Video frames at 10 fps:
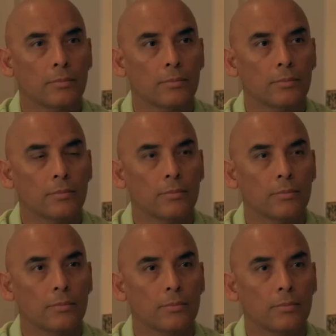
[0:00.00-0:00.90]

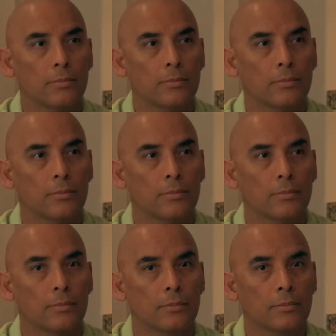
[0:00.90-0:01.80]

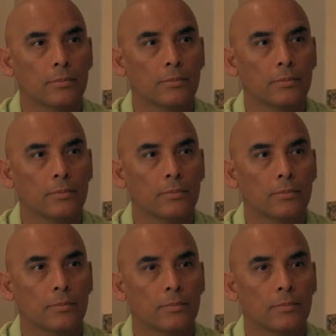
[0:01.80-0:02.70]

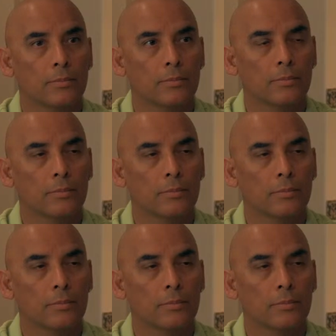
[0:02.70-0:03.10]
The person shown says nothing.